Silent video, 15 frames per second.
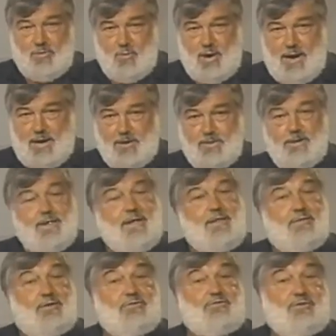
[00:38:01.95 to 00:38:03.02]
required.
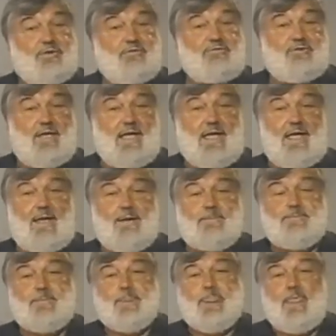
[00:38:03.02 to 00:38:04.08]
This is a